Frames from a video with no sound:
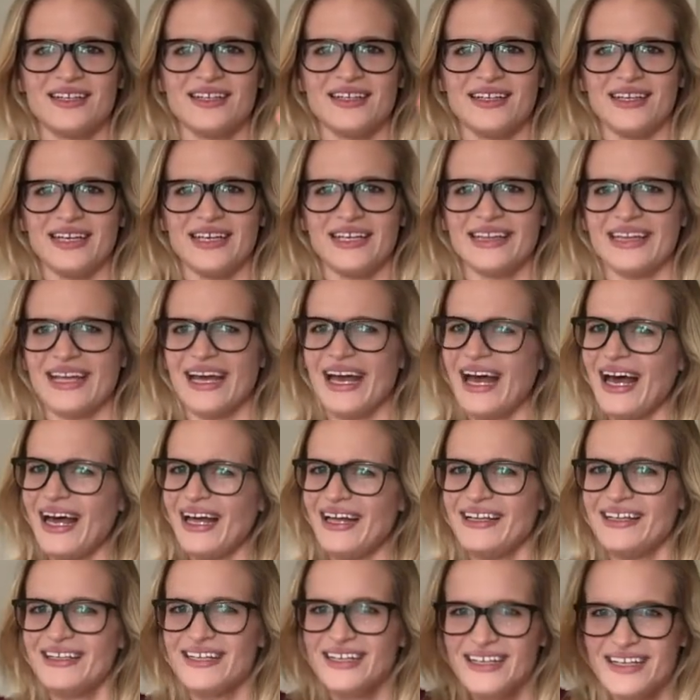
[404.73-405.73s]
like
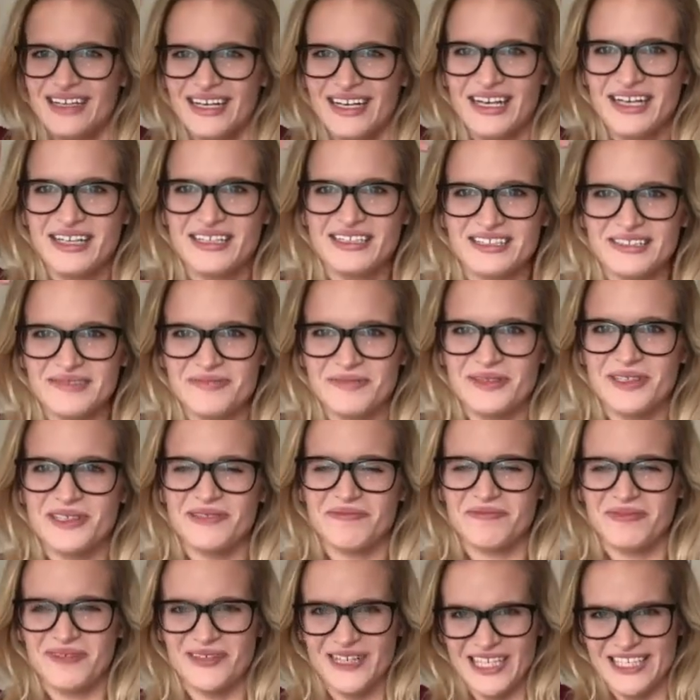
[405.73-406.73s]
that and just
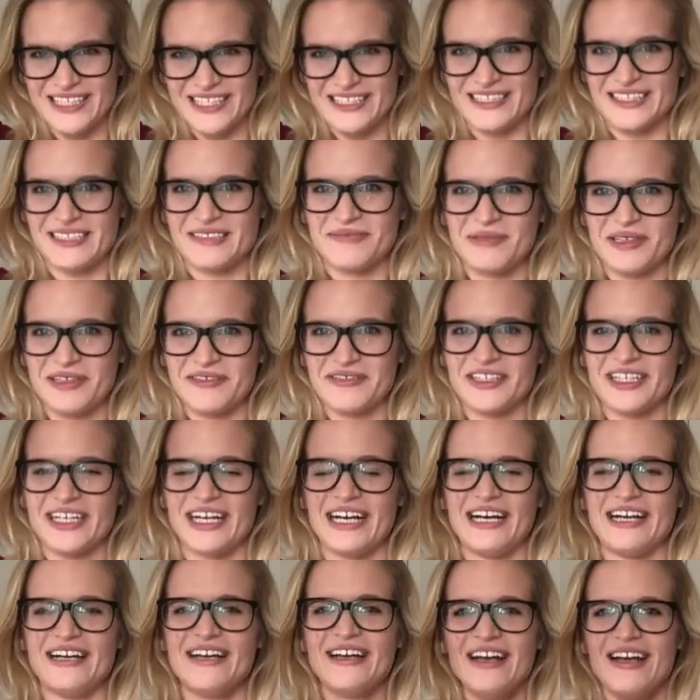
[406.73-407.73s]
put, place it above your
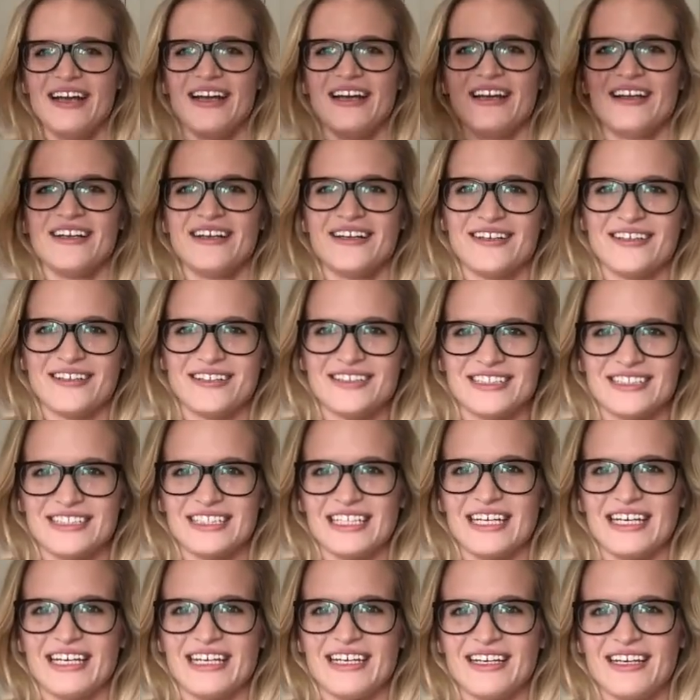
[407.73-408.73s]
head. You're a
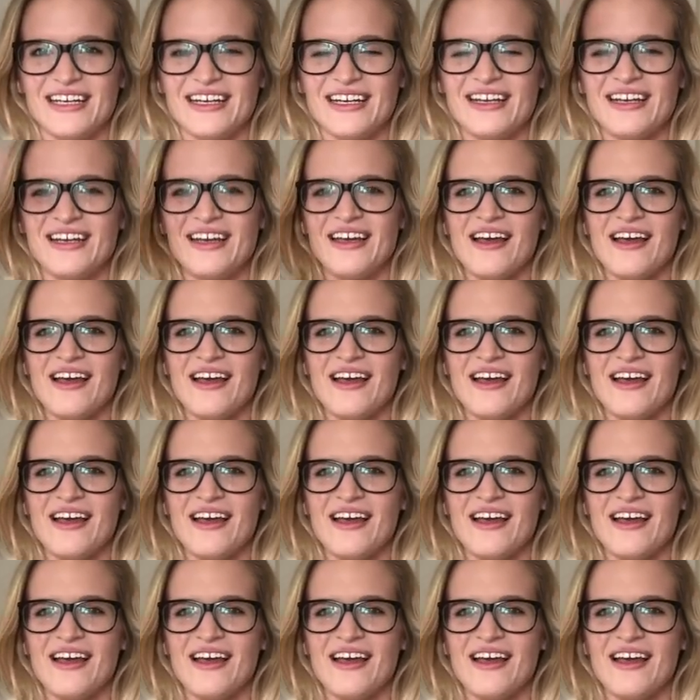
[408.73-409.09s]
saint.